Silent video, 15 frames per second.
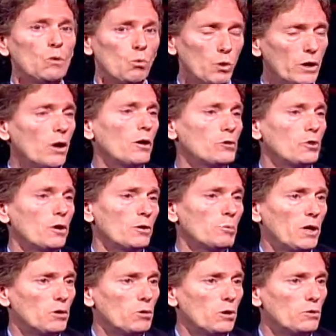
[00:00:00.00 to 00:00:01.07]
we are trying to
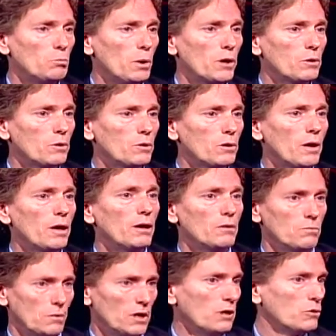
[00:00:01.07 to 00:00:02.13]
make things better
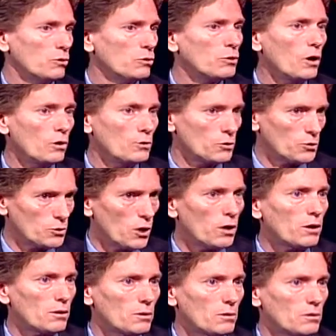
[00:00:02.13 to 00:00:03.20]
and easier to
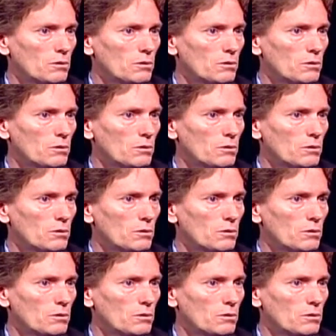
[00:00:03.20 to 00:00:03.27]
understand.